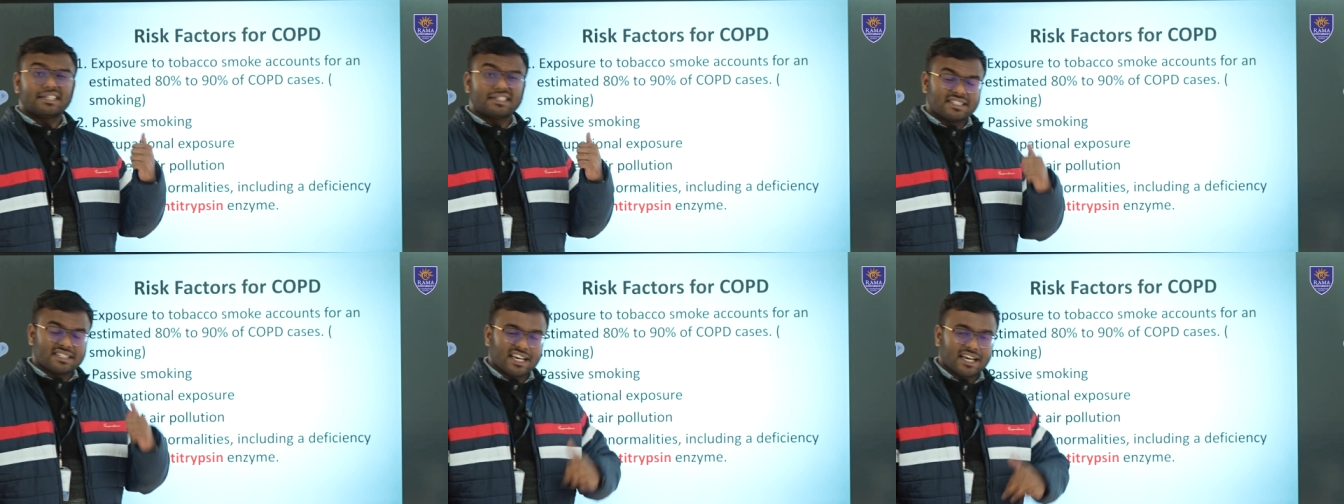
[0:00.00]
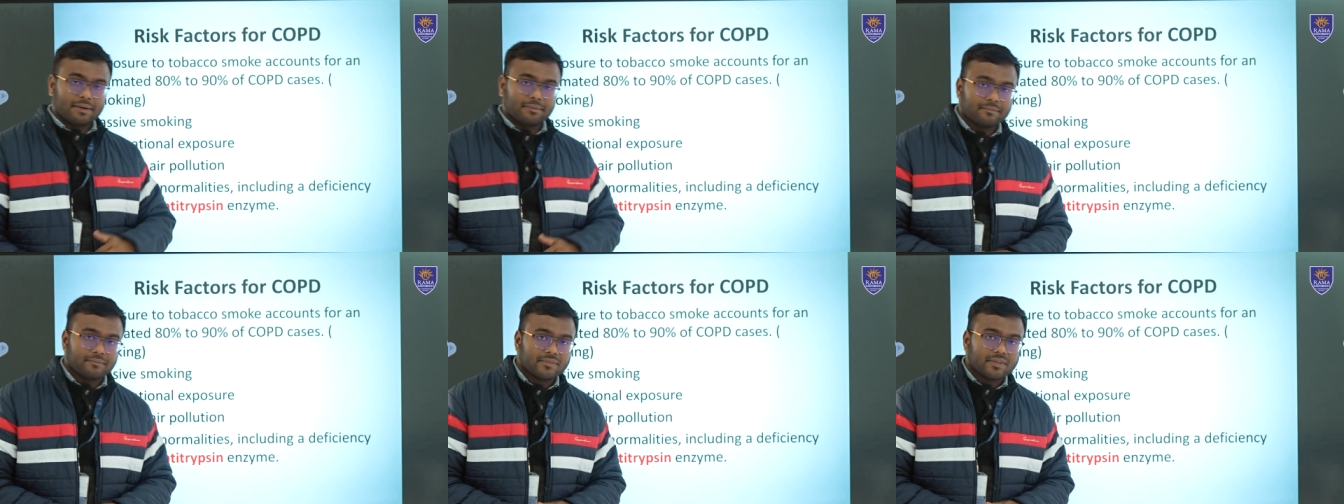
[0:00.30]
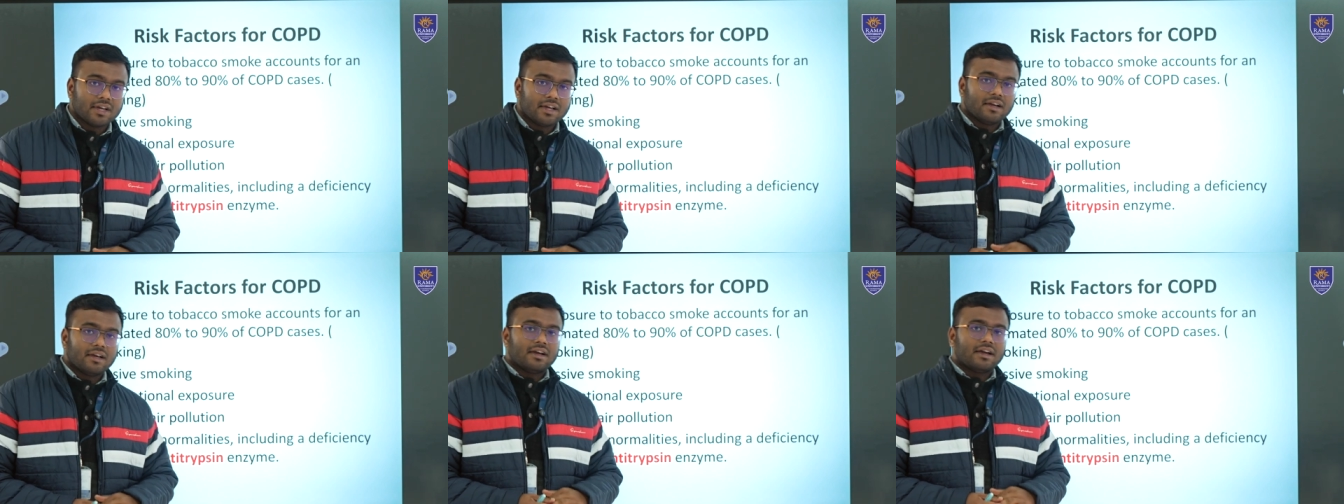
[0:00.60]
enzyme?
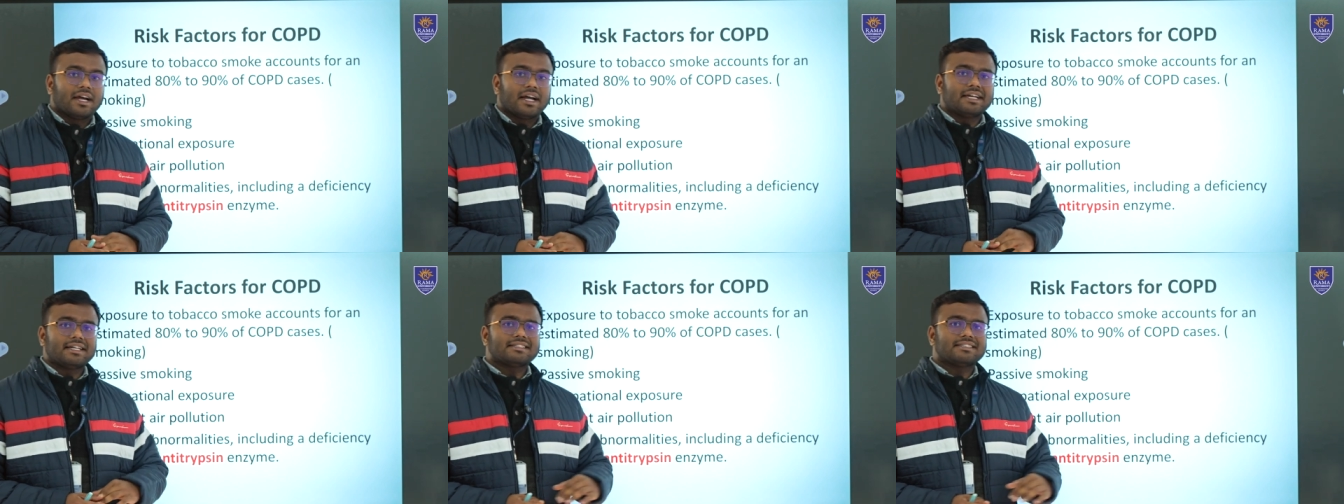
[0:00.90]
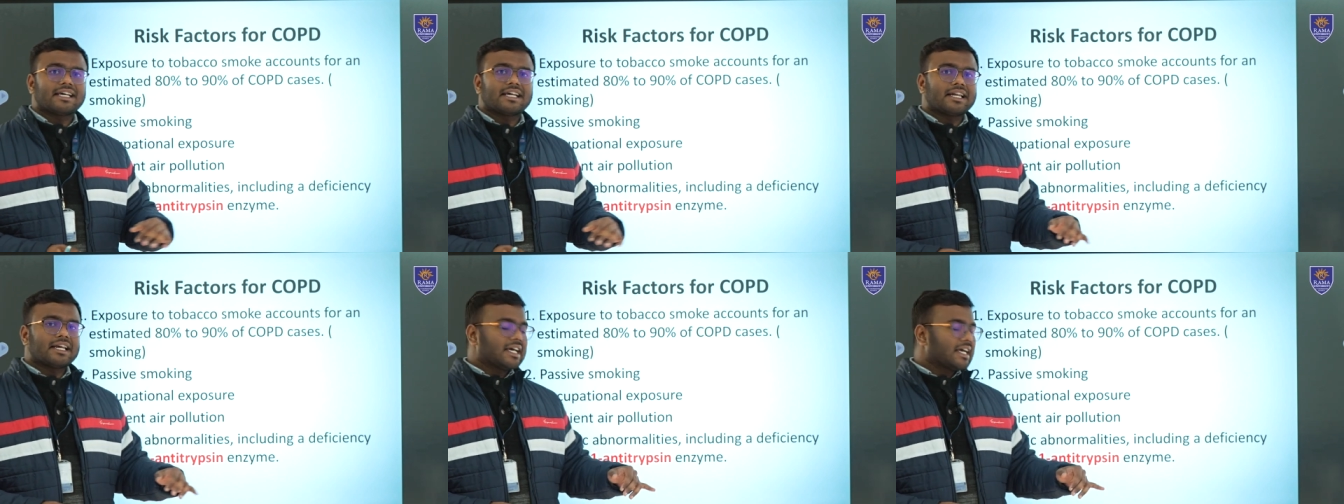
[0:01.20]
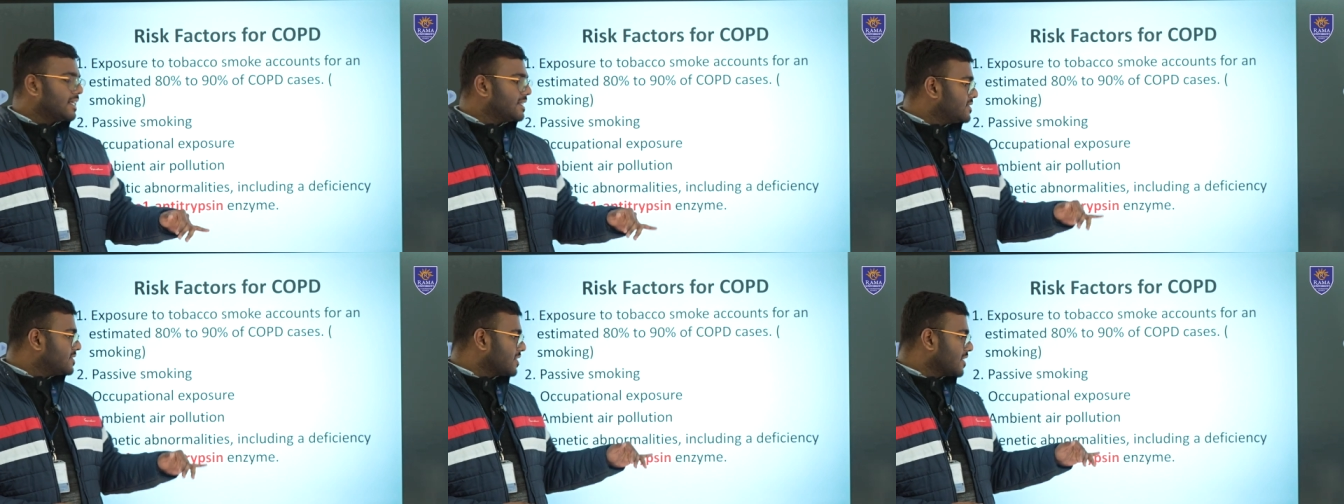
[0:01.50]
It is an
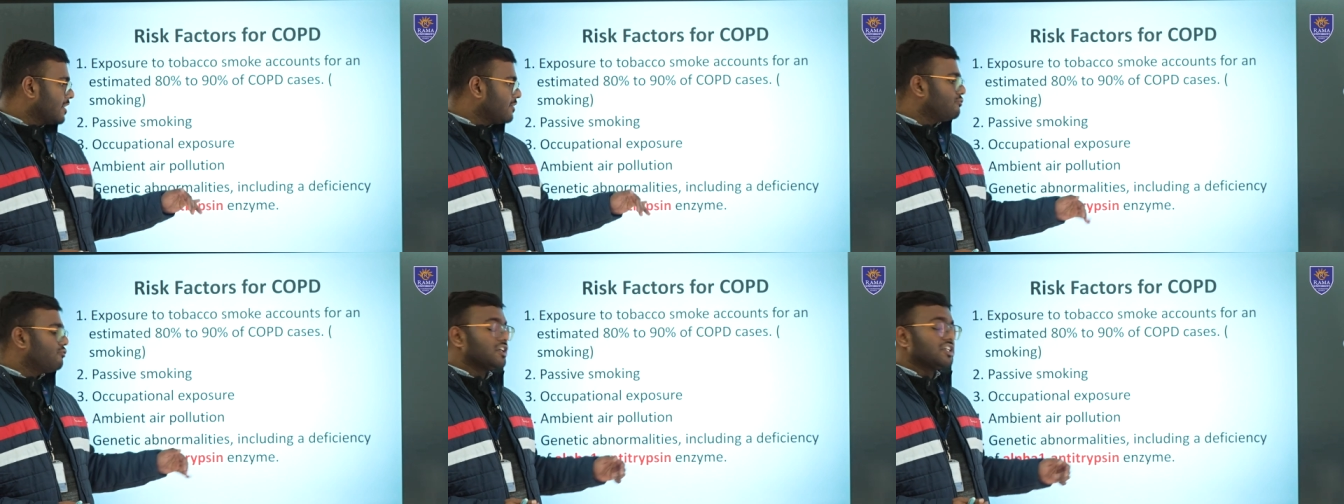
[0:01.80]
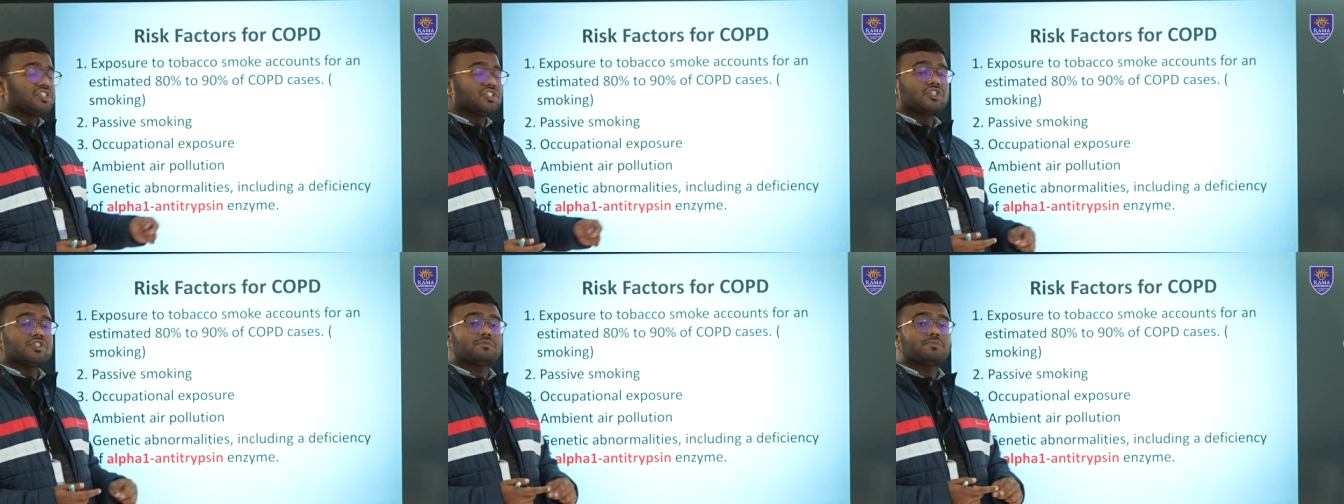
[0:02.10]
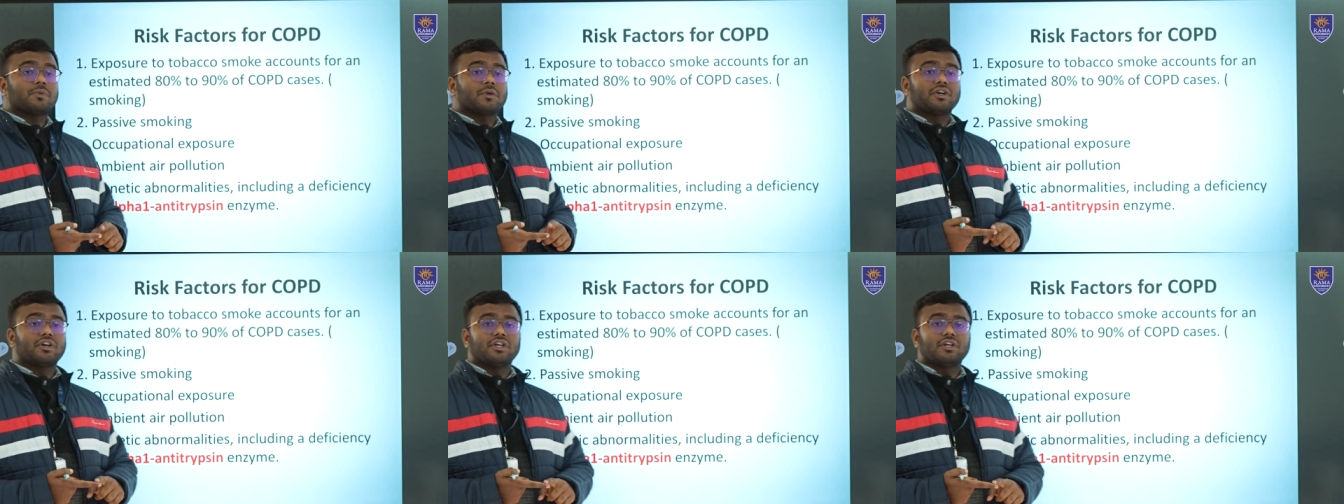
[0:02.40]
enzyme which is
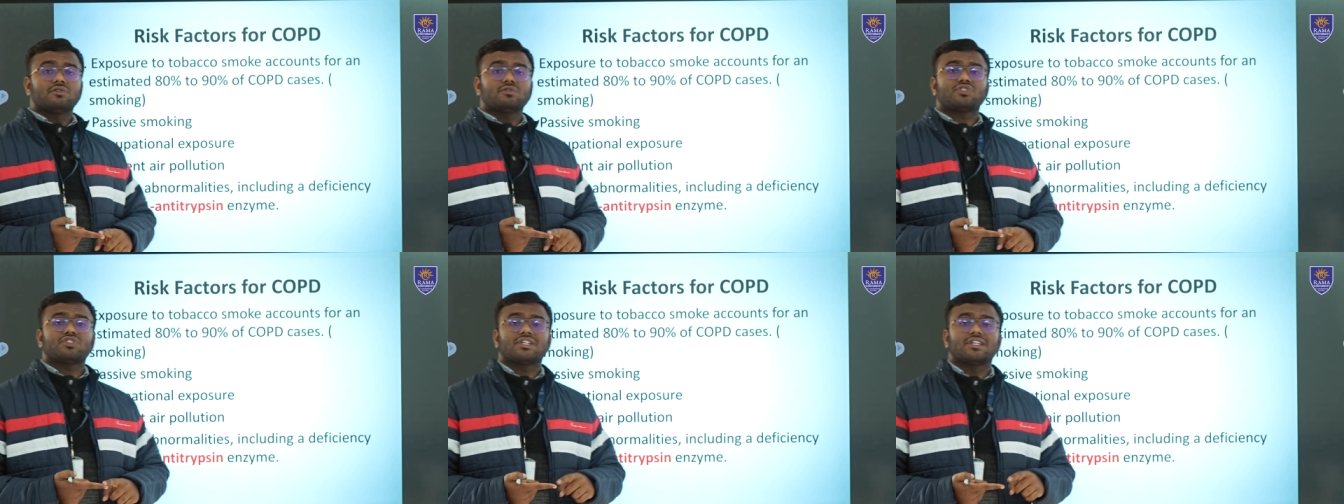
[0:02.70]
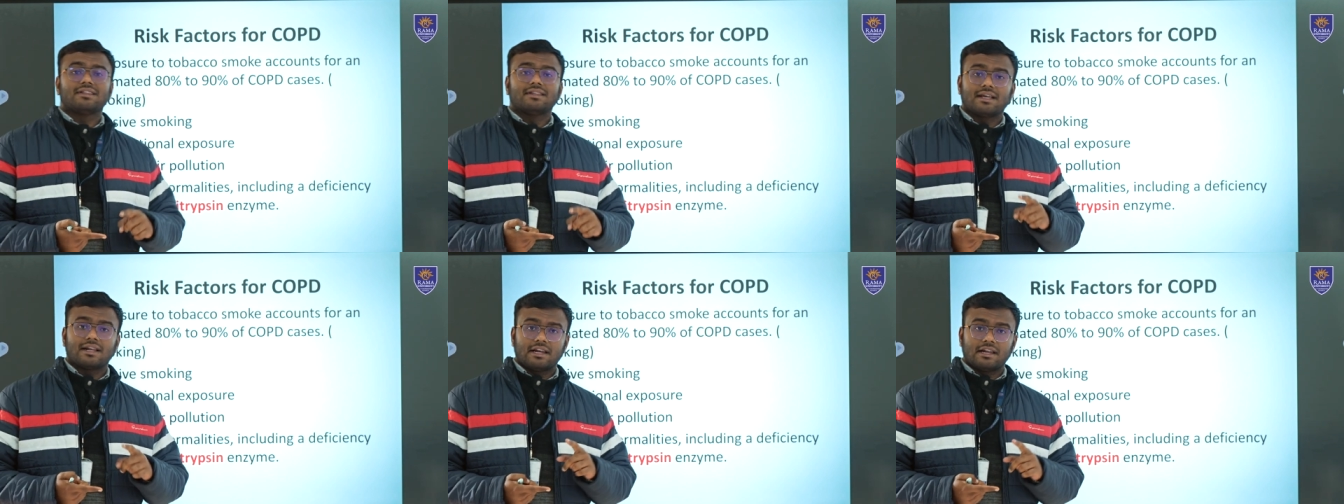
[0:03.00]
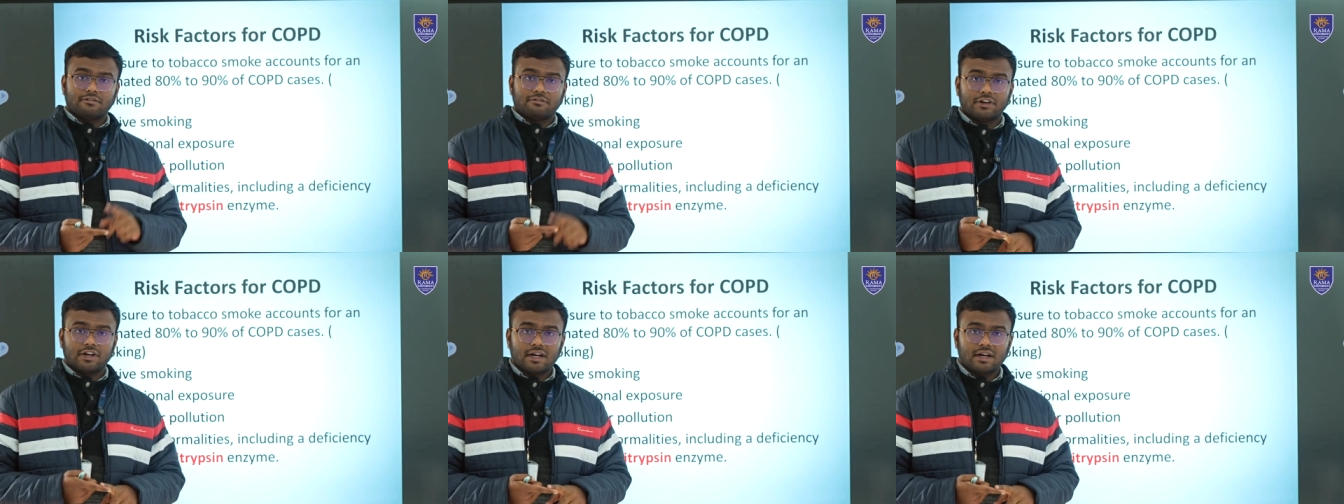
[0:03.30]
produced in the
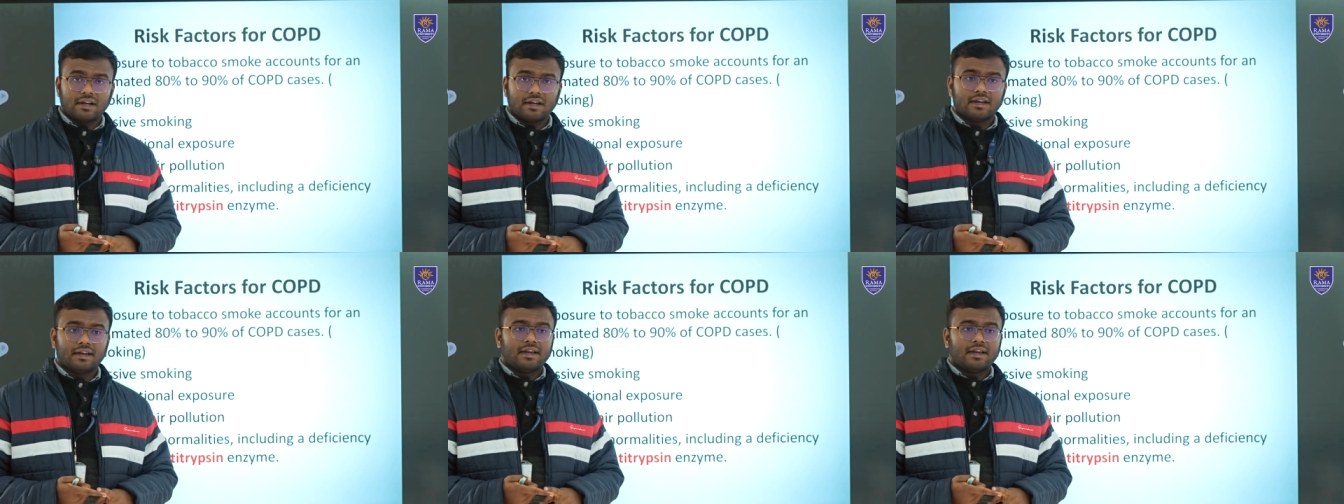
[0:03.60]
liver,